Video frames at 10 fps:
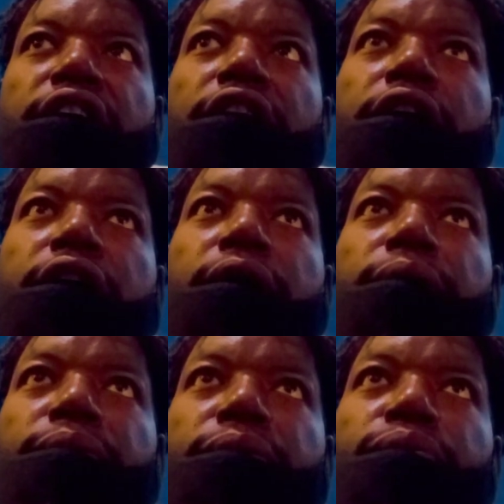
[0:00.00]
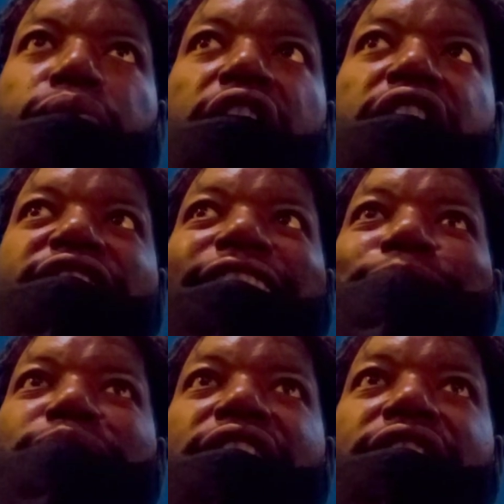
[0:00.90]
and um, really
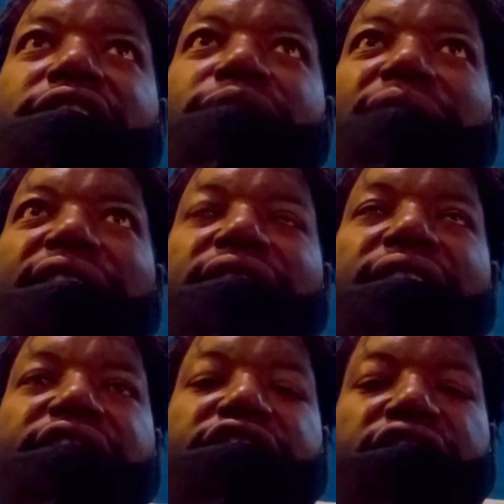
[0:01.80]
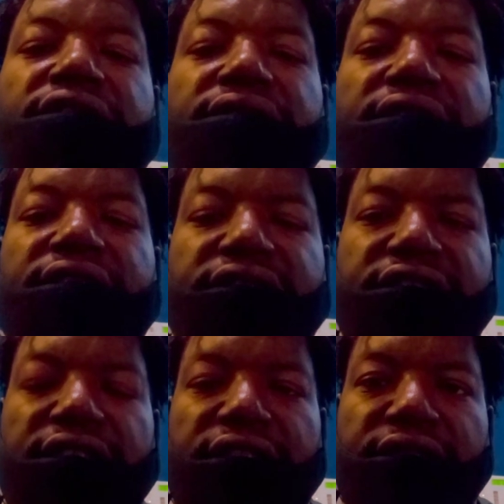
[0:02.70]
tapping into Mother Nature and
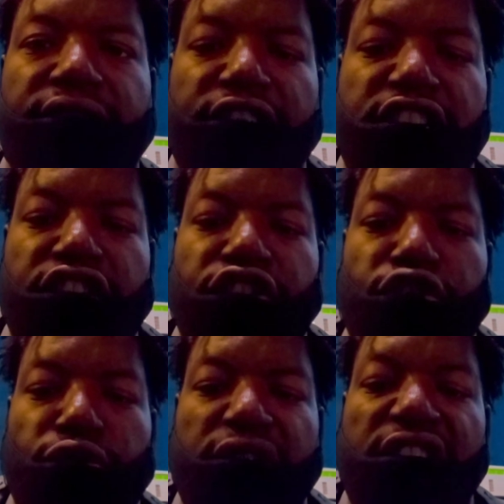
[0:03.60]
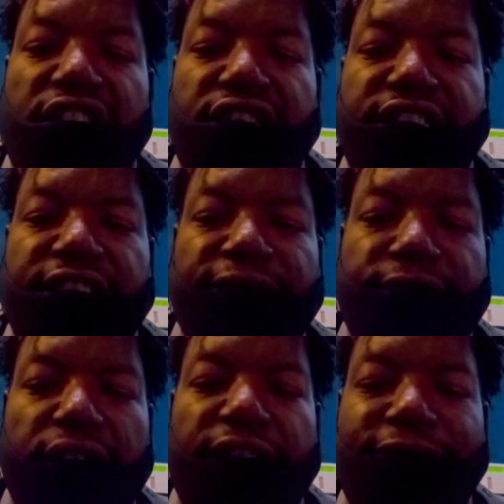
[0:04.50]
into the true healings of,
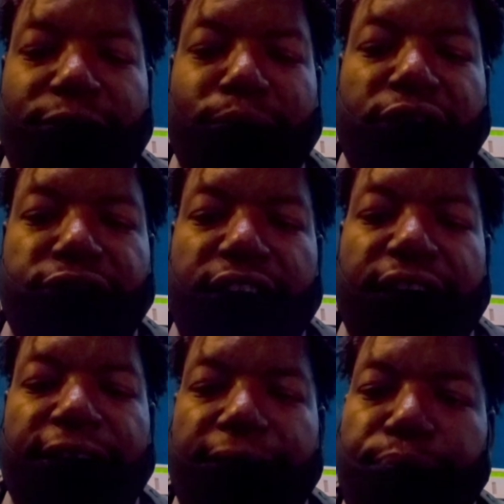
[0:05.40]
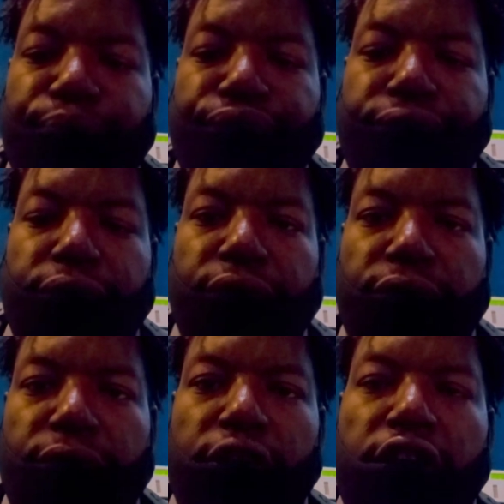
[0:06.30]
of the Most High.
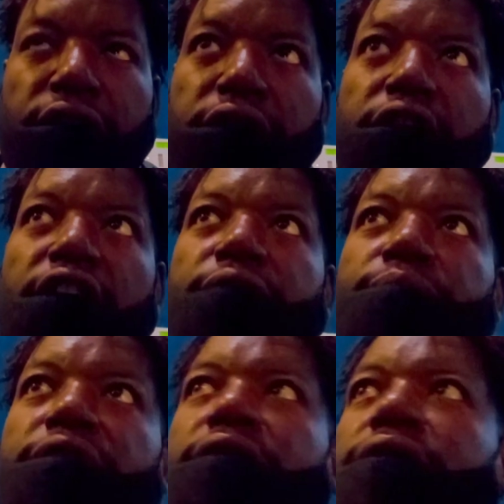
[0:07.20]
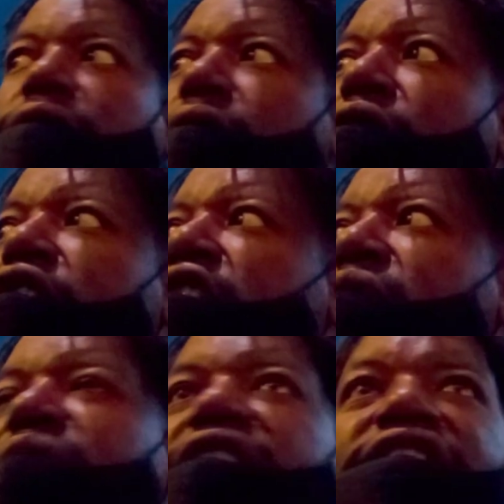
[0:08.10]
You know what I
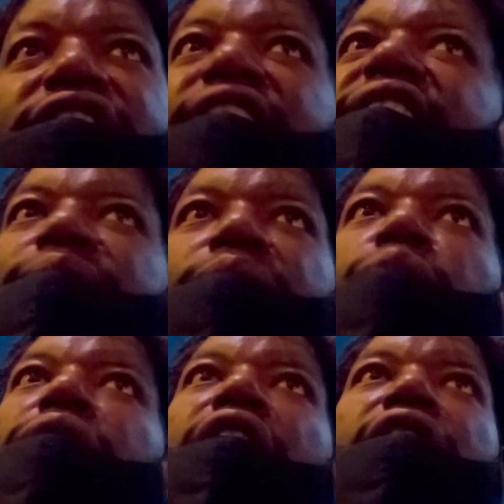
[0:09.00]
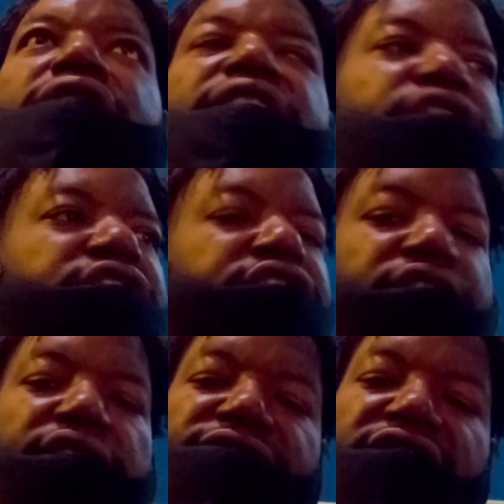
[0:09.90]
mean? Because they coming with all kind of
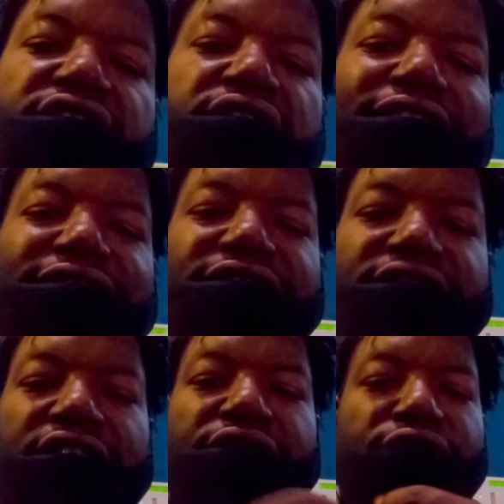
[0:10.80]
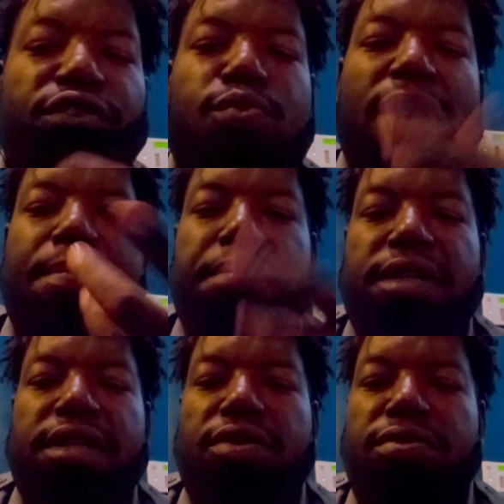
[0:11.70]
stuff, just like this little new rapper
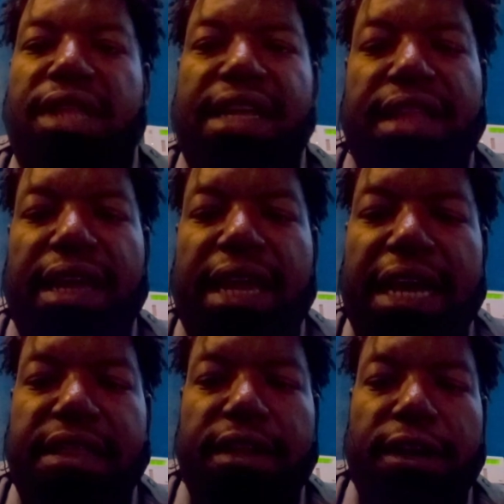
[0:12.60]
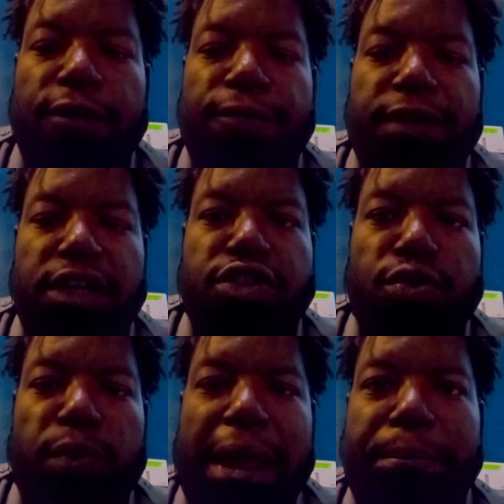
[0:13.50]
dude that they got, the little
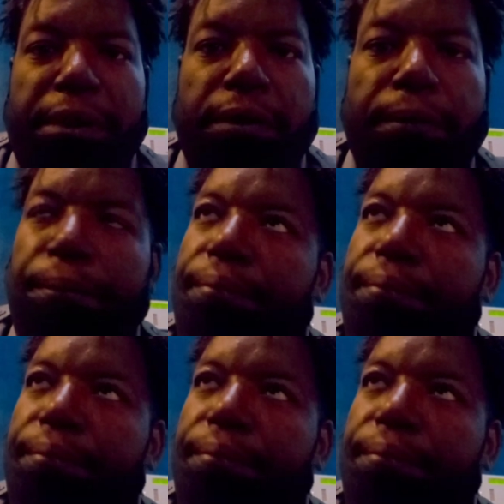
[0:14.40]
virtual rapper.